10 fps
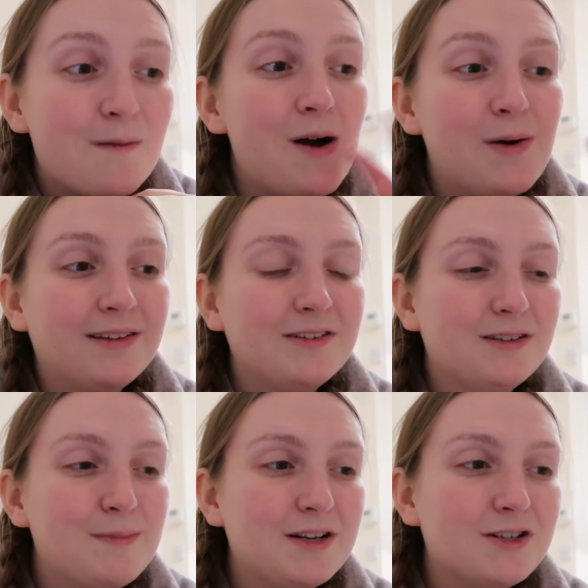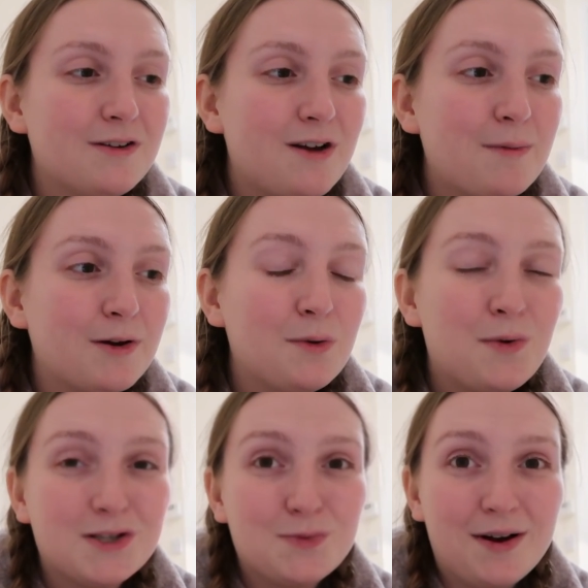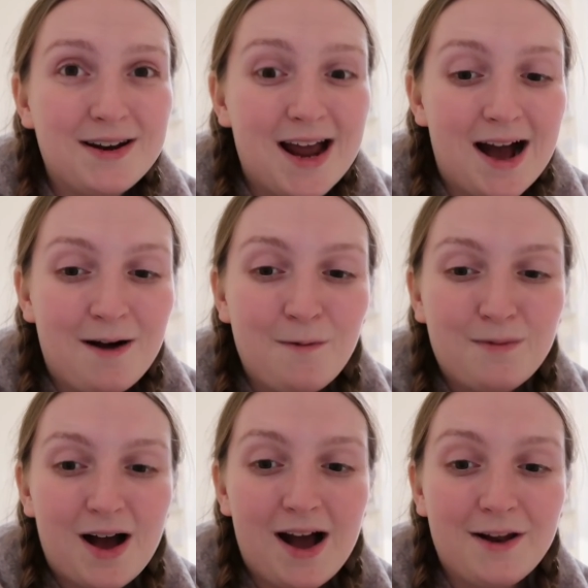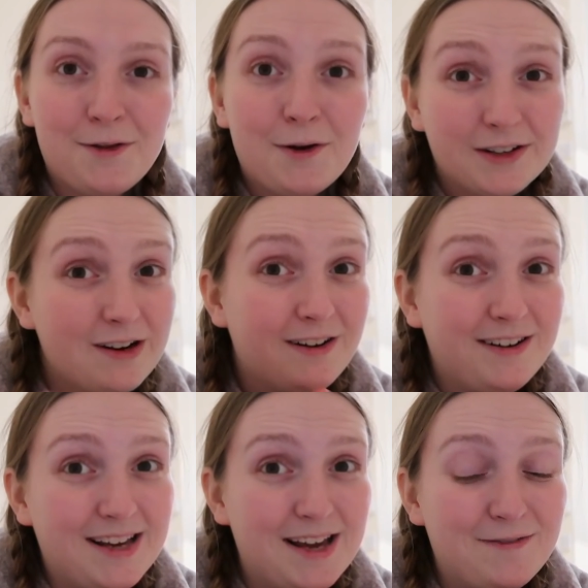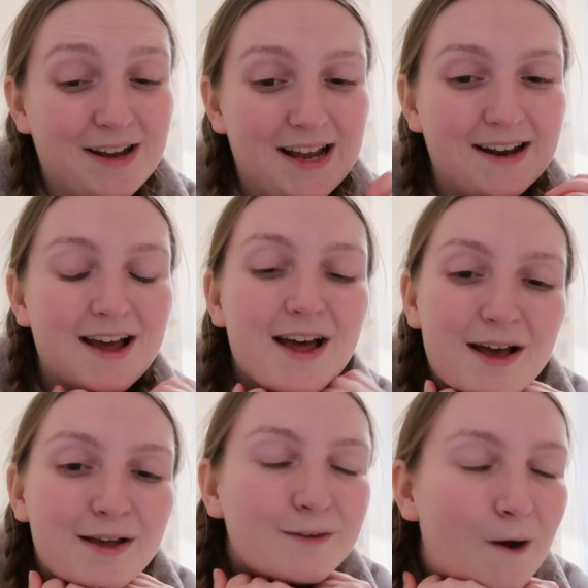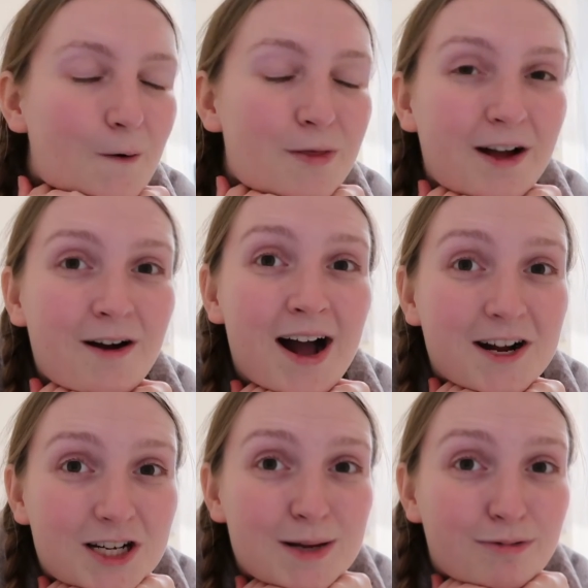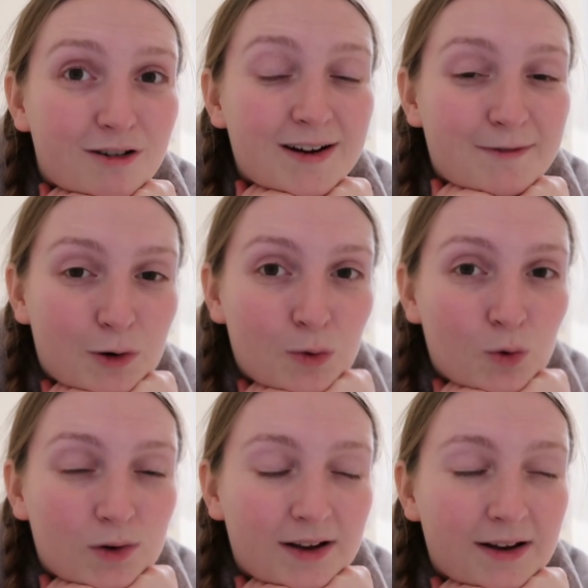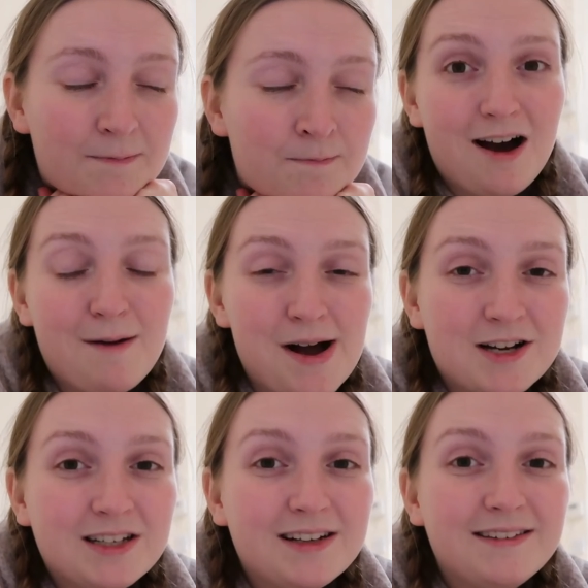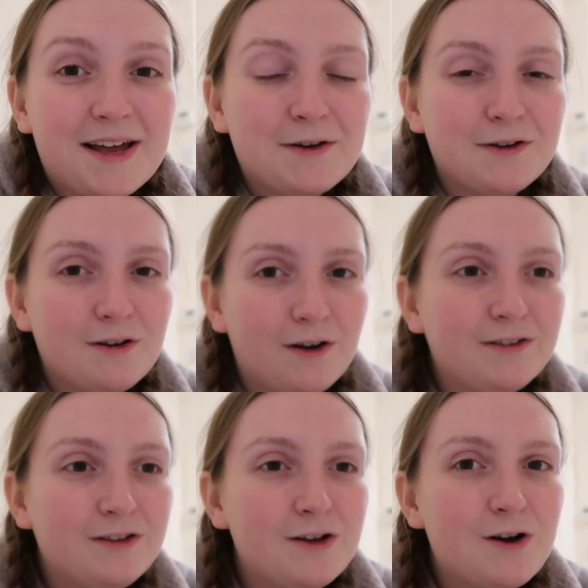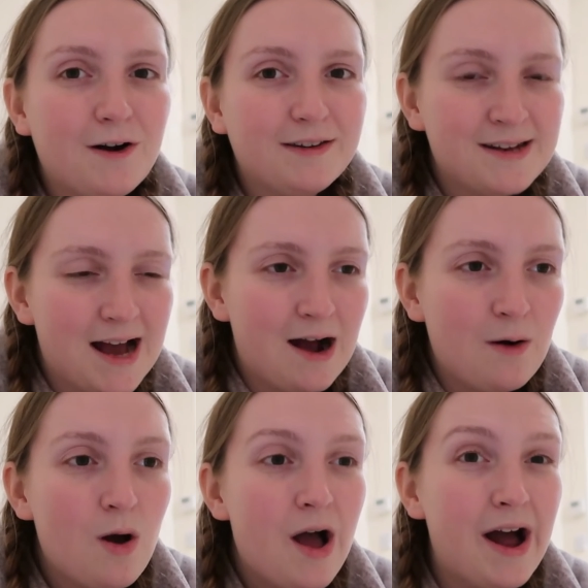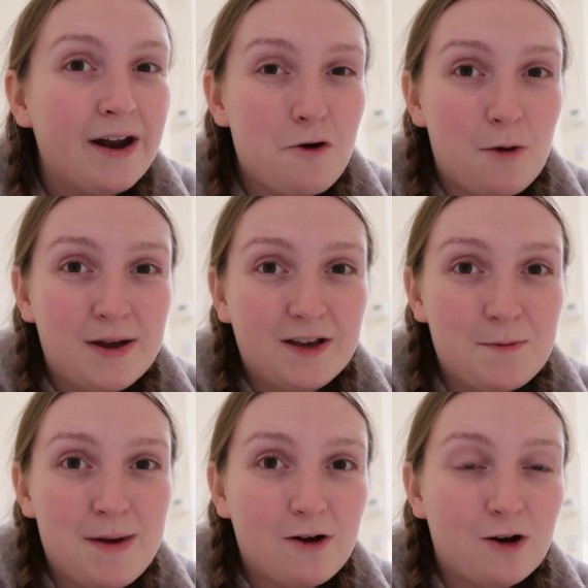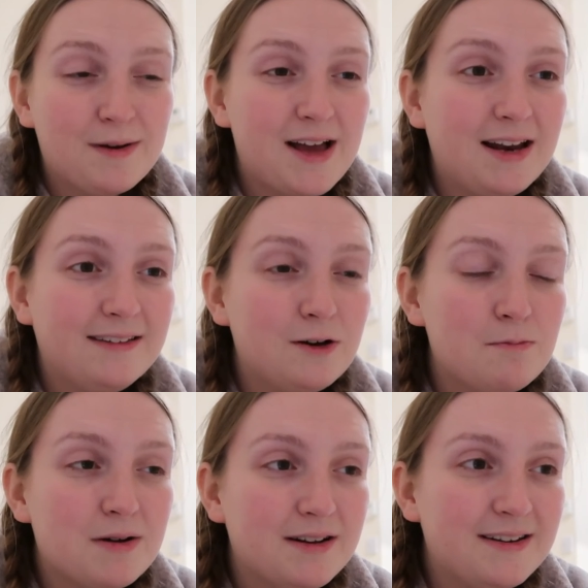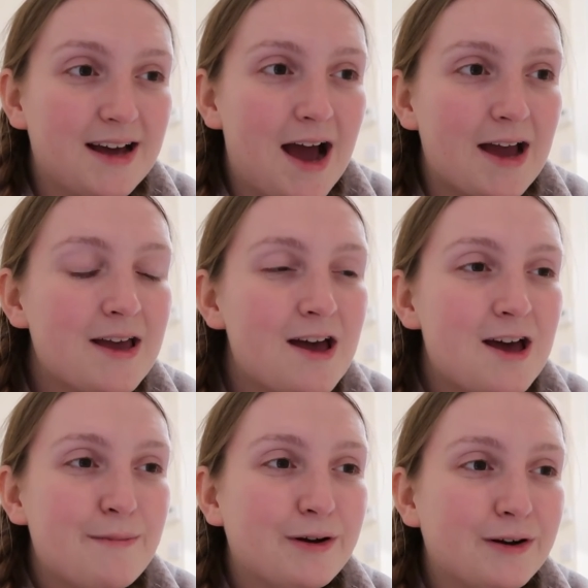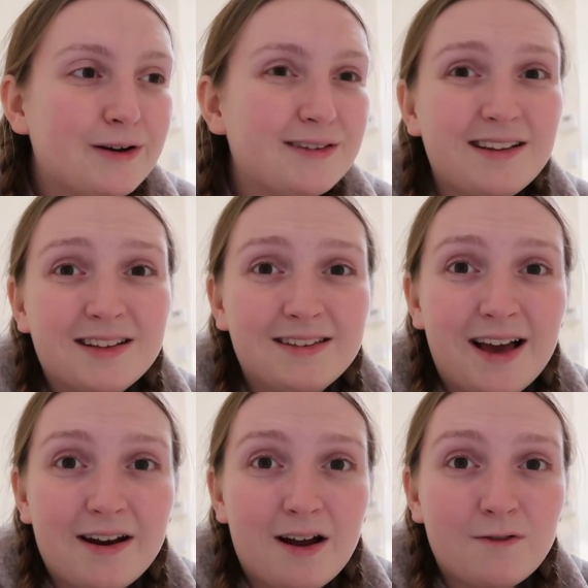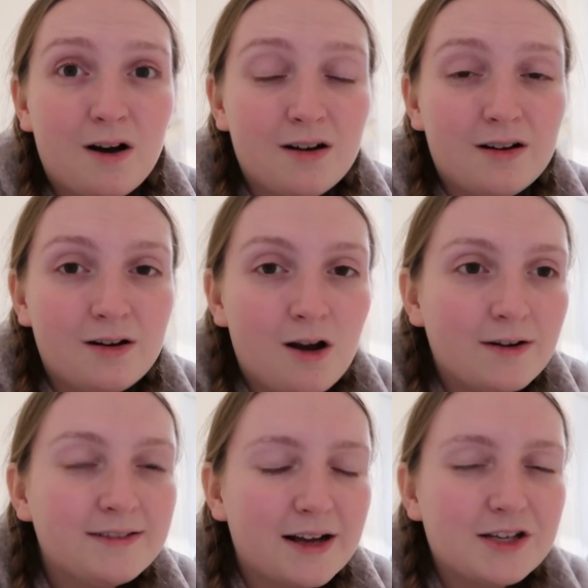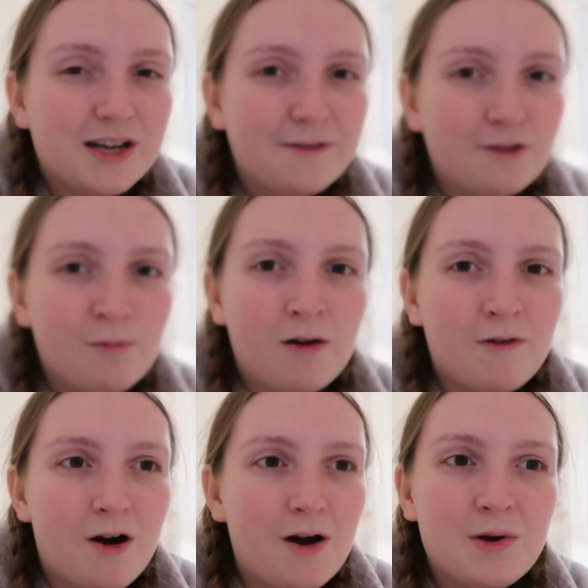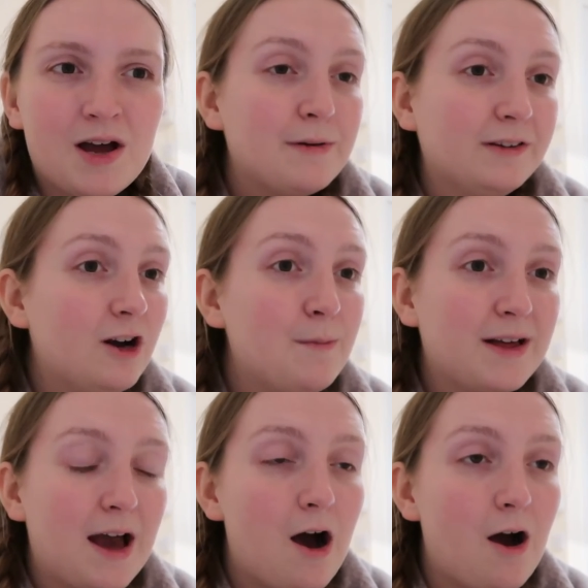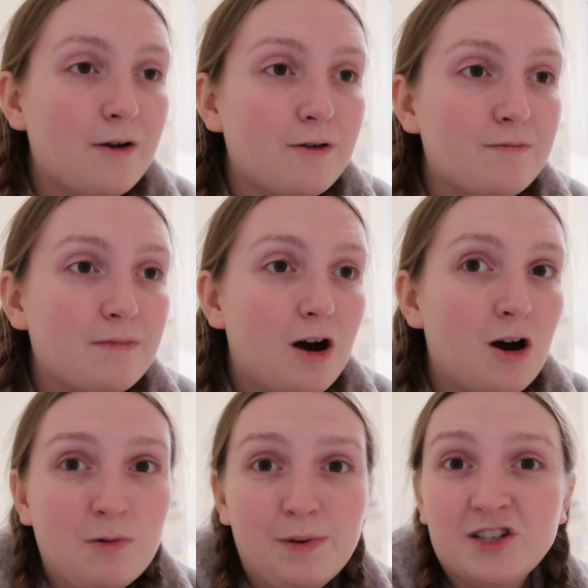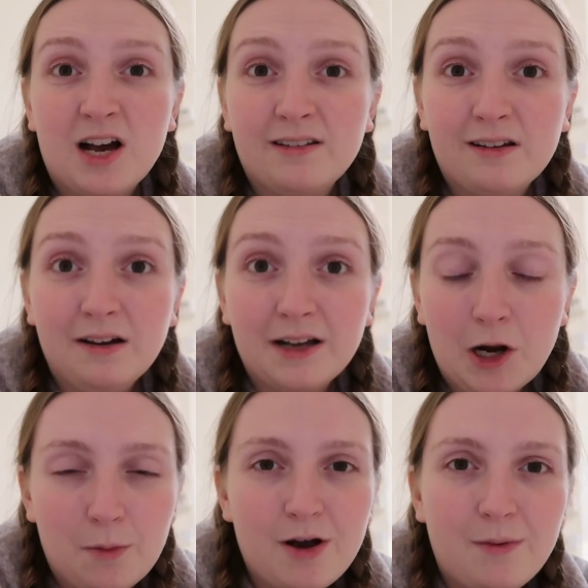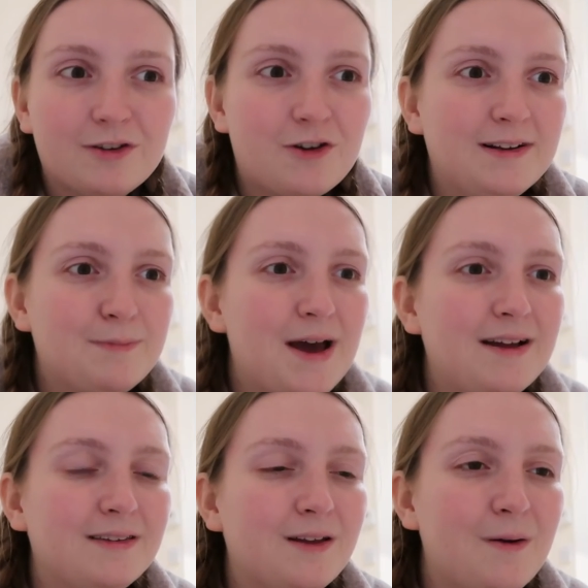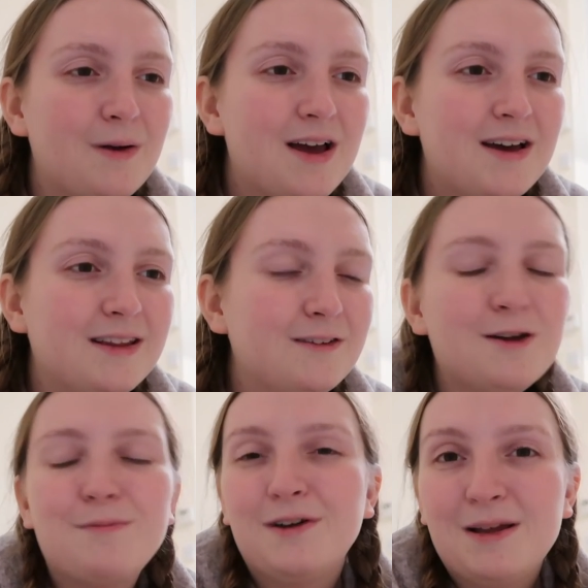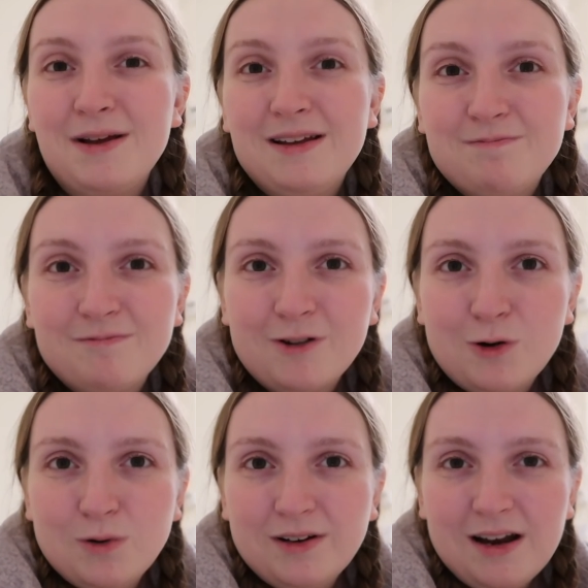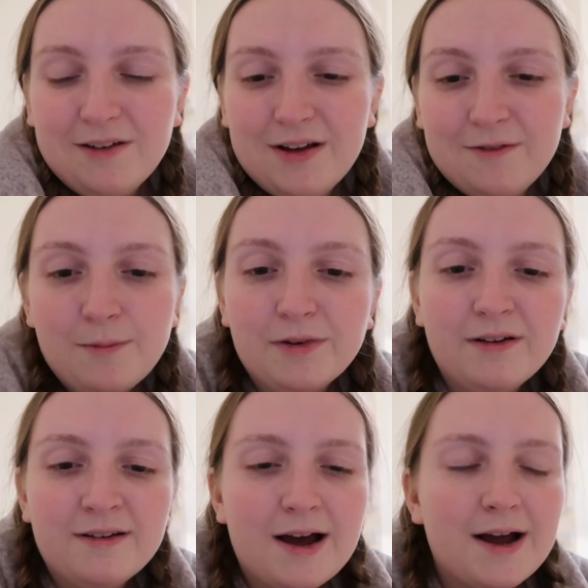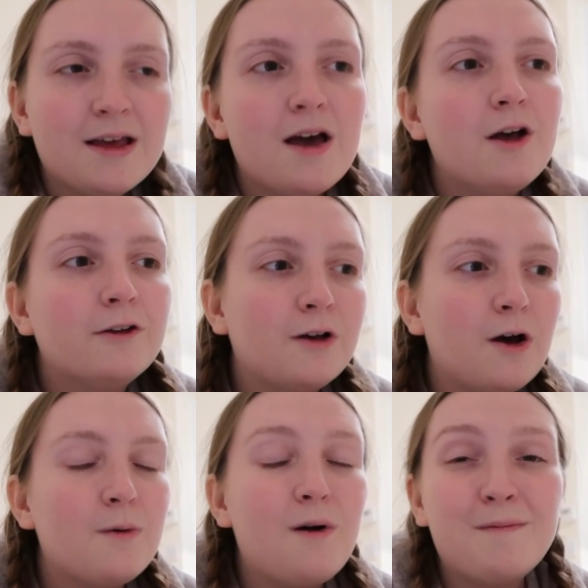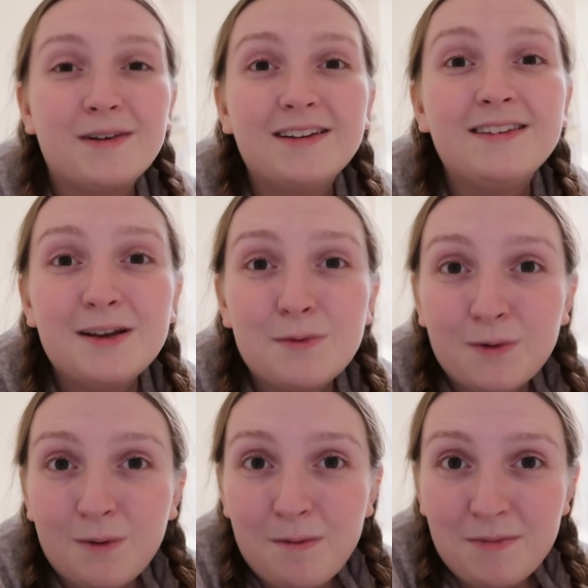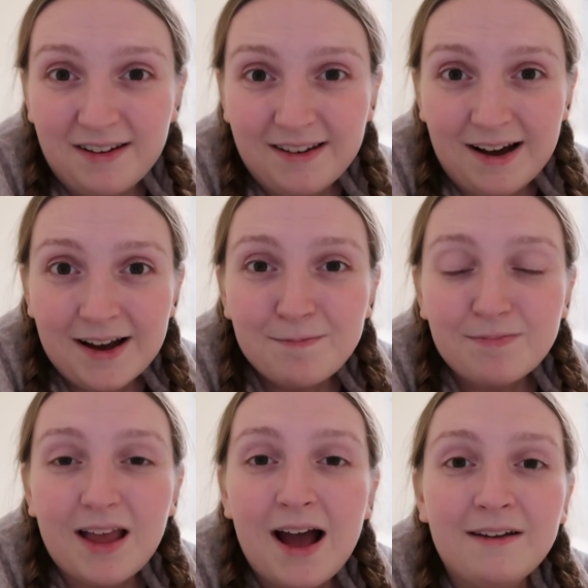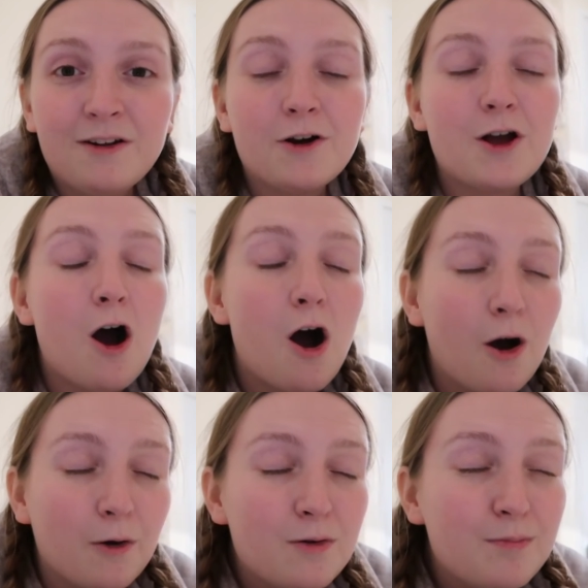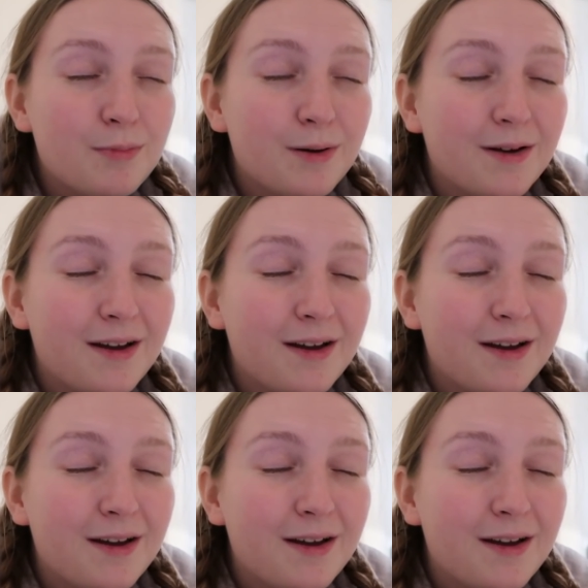Well, as I just mentioned, I'm going to watch one now at 9 o'clock in the evening. So they are actually pre-recorded. I'm actually going to say goodnight to you guys now and not pick you back up again until Monday because, as I said, I've got a long day shift tomorrow. By the time I get home, I will be shattered and I'll be going straight to bed. So there's no point in me recording anything from Sunday. So I'm going to see you all on Monday and I hope